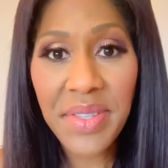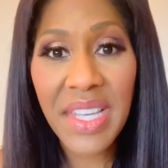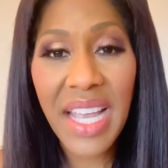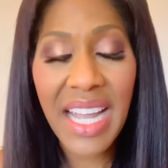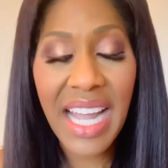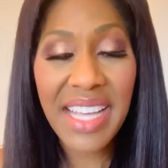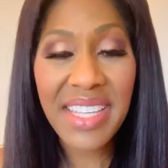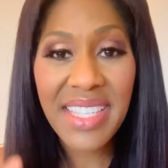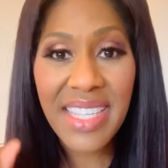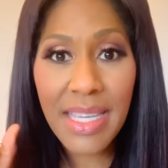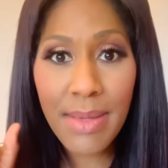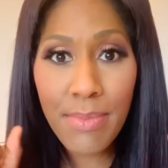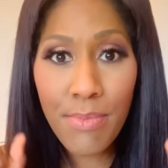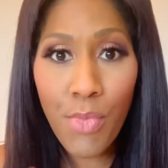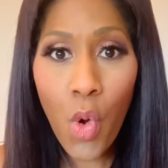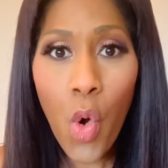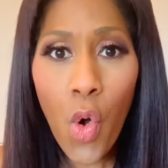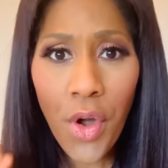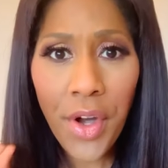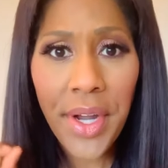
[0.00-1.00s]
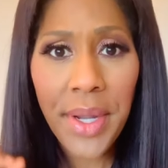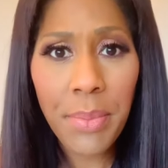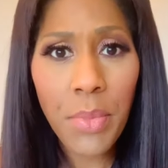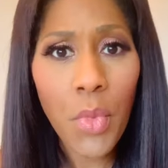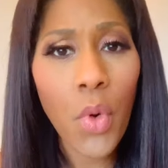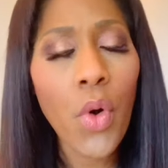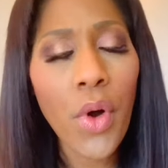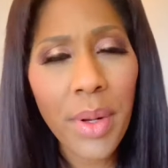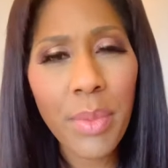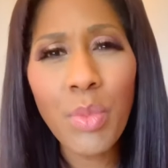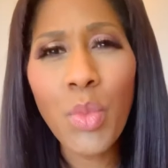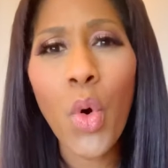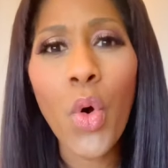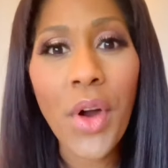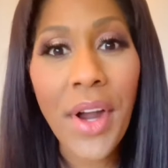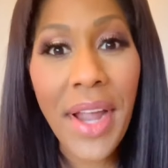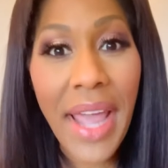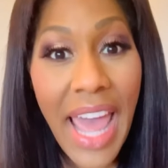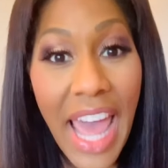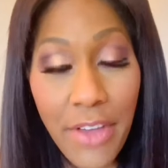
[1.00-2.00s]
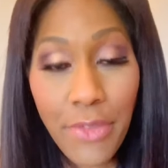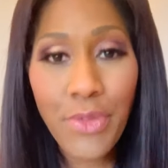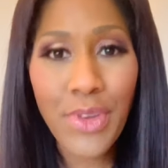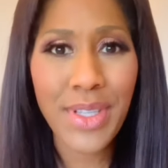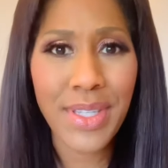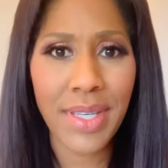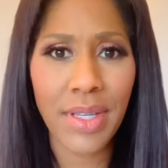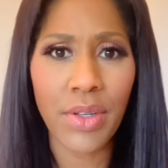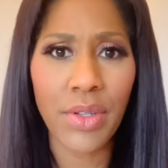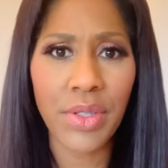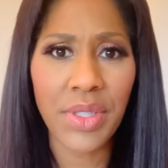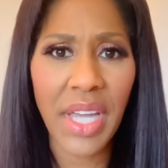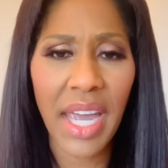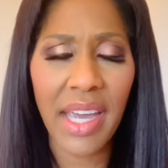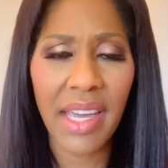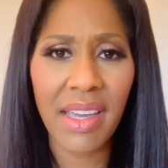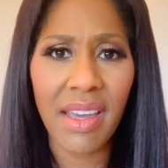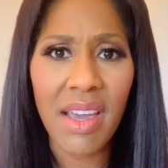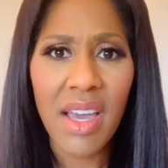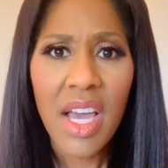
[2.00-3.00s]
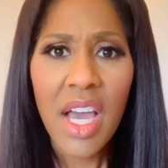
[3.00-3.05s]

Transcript: And I see more and more and more every single day.